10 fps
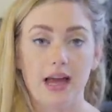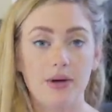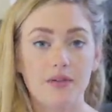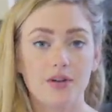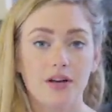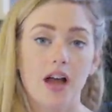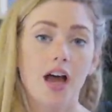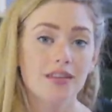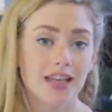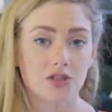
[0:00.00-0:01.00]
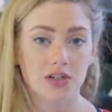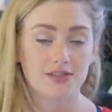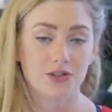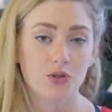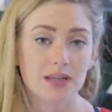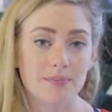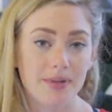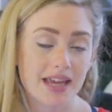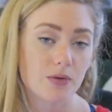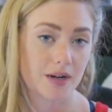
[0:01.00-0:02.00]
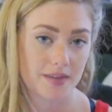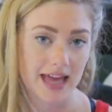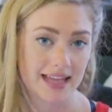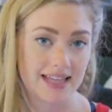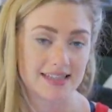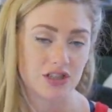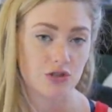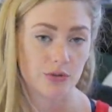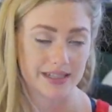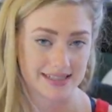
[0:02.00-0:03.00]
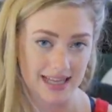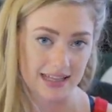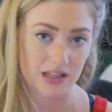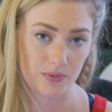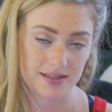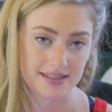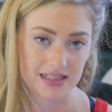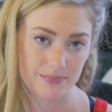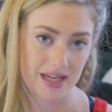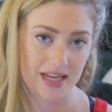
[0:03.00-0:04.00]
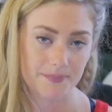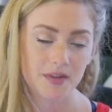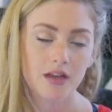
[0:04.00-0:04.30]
However, unlike Tracer, you can pick where that is and you know exactly where it's going to be.